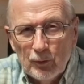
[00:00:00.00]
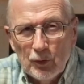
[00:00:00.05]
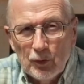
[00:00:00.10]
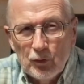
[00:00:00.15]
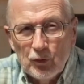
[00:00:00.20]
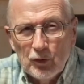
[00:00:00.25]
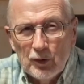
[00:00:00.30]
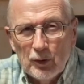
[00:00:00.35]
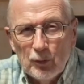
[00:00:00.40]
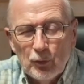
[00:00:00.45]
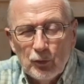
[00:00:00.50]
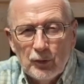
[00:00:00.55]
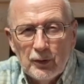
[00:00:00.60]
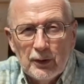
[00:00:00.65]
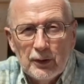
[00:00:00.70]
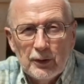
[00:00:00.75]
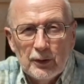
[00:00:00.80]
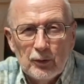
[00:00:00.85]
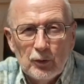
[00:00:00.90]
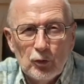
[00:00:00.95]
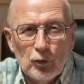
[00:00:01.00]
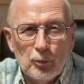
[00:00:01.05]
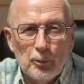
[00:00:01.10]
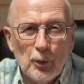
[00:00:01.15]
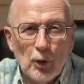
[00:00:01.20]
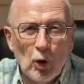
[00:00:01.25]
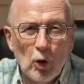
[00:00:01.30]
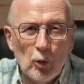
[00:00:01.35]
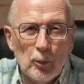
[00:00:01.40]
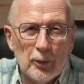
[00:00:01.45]
this Illustriertes
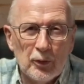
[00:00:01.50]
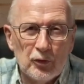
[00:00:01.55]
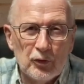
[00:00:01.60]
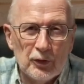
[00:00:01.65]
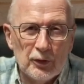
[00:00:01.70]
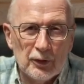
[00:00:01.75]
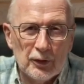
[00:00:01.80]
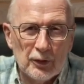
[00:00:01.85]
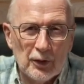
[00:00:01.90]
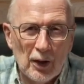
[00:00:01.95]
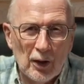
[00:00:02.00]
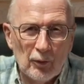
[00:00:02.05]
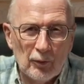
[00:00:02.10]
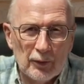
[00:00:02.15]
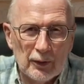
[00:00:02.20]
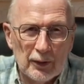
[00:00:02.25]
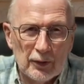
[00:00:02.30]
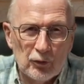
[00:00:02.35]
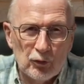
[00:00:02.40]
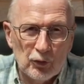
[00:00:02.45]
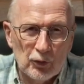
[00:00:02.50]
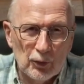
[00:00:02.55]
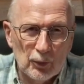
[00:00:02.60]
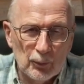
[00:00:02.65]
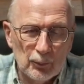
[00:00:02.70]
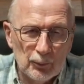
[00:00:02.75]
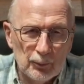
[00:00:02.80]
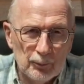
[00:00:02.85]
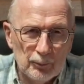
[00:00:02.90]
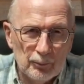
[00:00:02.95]
Büromaschinen Dauer
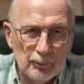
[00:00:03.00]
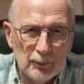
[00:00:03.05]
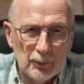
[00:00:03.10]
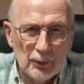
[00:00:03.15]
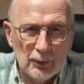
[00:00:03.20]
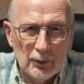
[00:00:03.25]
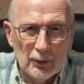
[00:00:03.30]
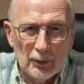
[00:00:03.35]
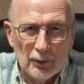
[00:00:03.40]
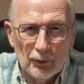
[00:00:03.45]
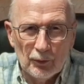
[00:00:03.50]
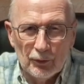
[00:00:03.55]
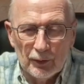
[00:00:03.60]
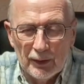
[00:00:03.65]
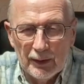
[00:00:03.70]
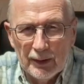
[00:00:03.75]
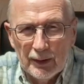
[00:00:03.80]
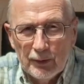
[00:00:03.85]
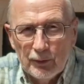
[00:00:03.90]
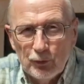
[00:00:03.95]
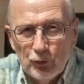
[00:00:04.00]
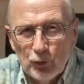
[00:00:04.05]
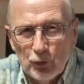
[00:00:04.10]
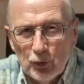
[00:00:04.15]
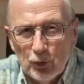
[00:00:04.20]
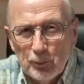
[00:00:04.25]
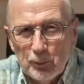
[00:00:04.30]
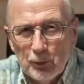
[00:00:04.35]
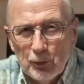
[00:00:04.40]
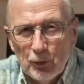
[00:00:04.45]
Lexikon, a rare
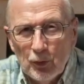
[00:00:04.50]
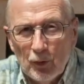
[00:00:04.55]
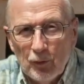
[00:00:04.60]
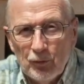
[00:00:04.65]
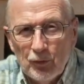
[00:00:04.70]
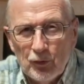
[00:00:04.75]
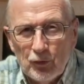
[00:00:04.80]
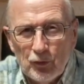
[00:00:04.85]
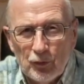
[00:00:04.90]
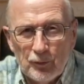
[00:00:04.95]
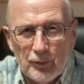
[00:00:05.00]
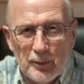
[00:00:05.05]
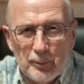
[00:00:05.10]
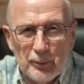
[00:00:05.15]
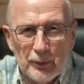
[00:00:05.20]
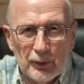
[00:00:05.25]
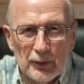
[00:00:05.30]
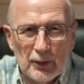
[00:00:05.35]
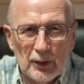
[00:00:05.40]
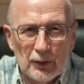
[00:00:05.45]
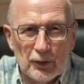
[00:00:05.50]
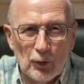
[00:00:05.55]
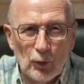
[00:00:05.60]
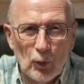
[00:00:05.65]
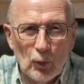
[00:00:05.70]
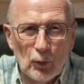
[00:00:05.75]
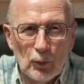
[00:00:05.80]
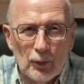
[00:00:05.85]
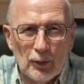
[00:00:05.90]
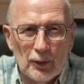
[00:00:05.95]
German office equipment
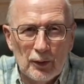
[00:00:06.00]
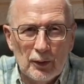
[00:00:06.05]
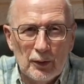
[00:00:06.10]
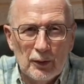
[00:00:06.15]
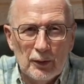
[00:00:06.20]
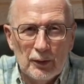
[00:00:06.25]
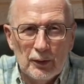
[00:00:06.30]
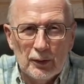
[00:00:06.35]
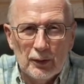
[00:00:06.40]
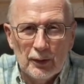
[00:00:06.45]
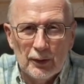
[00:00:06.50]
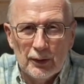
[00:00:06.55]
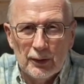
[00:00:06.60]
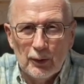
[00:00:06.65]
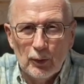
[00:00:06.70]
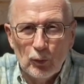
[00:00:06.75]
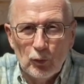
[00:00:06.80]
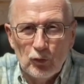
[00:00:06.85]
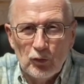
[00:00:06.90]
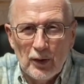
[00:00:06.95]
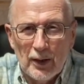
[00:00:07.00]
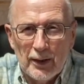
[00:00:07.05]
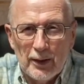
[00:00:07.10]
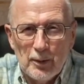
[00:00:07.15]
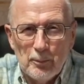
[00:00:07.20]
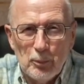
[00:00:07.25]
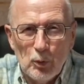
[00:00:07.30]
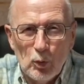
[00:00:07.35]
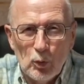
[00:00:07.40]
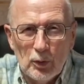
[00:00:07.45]
catalog. It looks like a
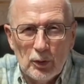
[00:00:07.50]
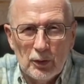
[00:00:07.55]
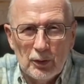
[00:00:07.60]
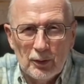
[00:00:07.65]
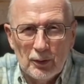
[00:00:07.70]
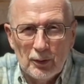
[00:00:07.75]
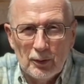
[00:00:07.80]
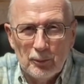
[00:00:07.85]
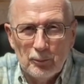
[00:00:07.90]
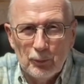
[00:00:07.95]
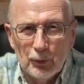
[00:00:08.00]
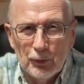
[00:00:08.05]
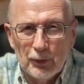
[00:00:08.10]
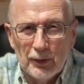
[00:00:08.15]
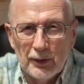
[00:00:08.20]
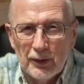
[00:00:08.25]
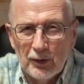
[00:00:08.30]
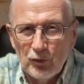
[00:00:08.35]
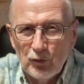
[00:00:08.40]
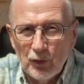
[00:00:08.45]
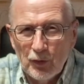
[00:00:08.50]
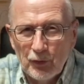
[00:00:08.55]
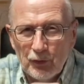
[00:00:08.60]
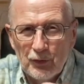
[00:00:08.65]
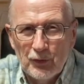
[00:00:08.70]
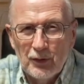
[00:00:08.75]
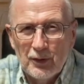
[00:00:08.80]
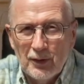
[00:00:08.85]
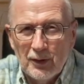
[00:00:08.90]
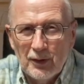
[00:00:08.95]
book, but it is
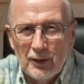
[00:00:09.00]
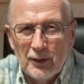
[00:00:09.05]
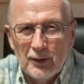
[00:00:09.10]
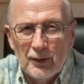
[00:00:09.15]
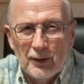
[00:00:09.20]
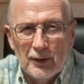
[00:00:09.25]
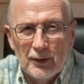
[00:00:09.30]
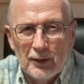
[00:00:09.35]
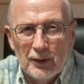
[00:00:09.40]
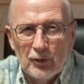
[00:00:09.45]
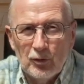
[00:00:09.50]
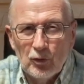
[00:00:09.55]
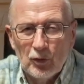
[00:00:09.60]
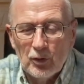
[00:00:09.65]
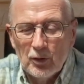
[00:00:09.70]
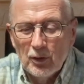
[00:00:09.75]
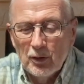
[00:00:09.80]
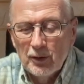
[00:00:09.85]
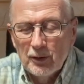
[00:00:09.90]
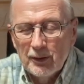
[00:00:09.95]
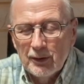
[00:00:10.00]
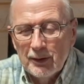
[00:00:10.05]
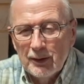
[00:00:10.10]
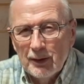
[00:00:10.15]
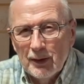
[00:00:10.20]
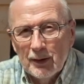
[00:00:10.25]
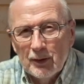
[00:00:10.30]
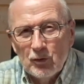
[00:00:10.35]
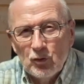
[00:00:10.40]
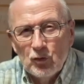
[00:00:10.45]
not. It's a card
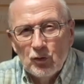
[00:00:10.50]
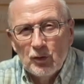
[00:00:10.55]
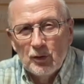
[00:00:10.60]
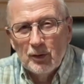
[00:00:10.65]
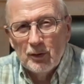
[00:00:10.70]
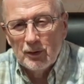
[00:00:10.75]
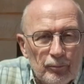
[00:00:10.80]
index.